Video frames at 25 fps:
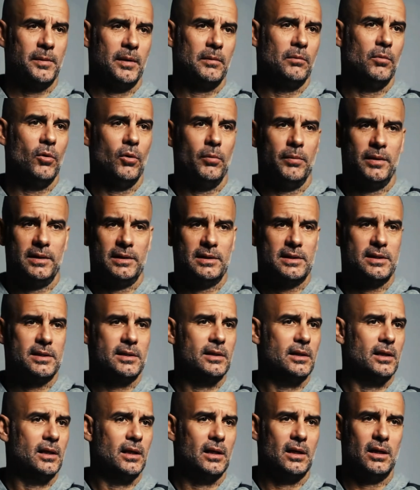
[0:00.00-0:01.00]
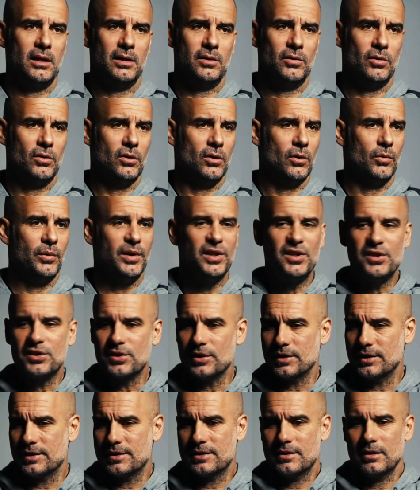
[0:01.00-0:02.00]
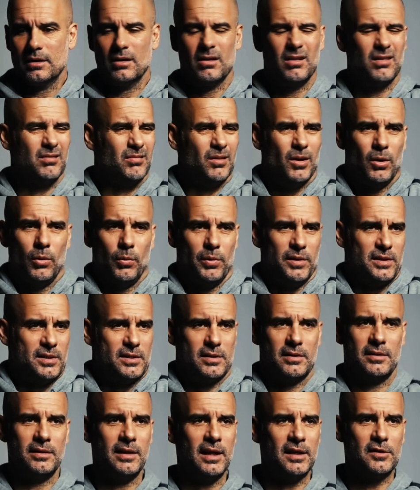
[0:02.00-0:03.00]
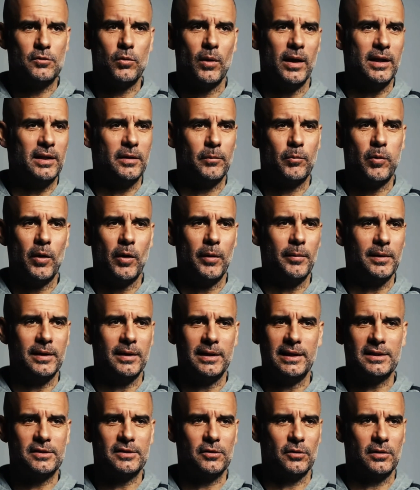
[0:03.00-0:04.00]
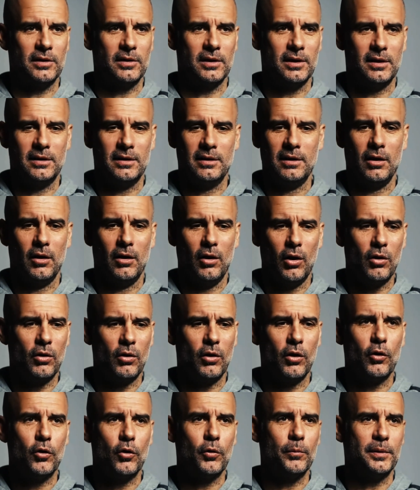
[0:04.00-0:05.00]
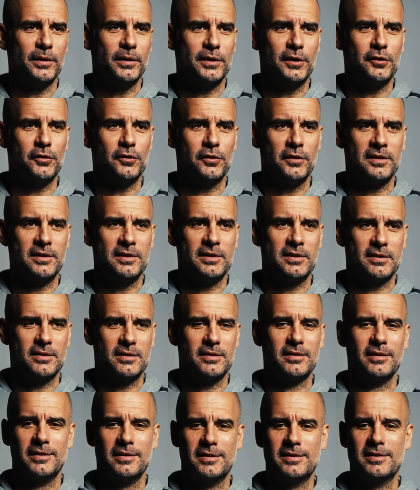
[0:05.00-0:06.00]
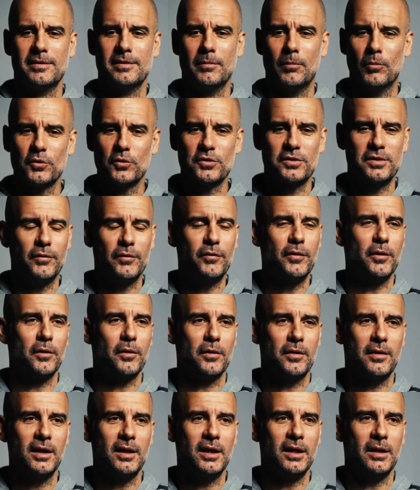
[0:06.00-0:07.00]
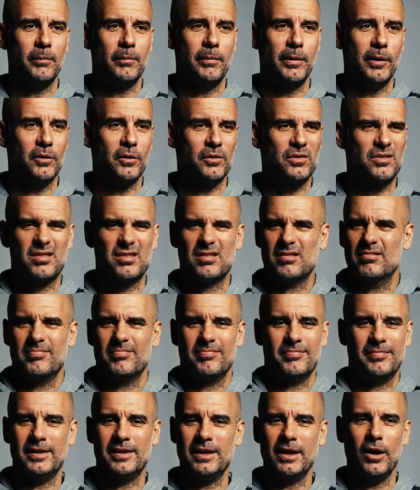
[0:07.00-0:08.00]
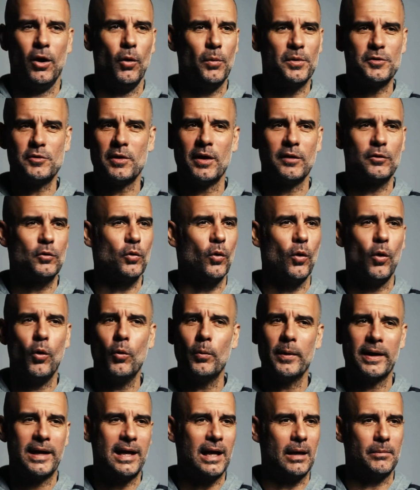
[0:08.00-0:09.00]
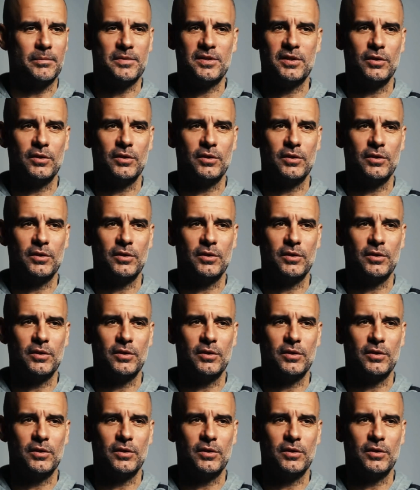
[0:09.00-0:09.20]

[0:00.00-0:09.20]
bad moments, uh, you know, injuries, uh, always. That's why the Premier Leagues or the, the long, long competition, it's, it's the most difficult thing because always you have to overcome